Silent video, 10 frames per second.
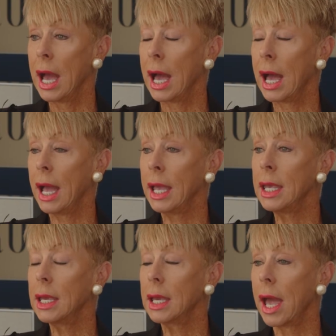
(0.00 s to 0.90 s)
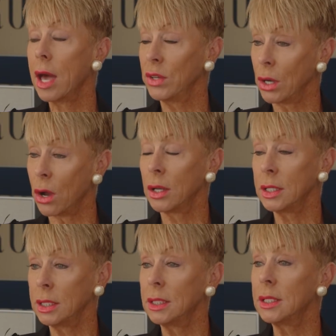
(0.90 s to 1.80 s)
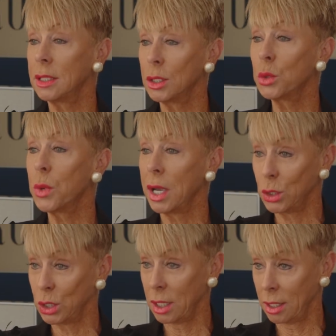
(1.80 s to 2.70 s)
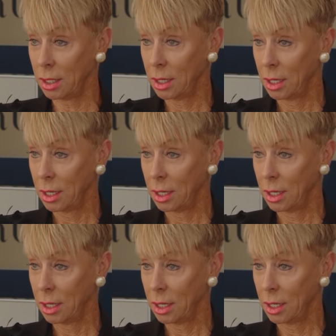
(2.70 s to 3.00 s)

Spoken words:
I haven't audited the situation,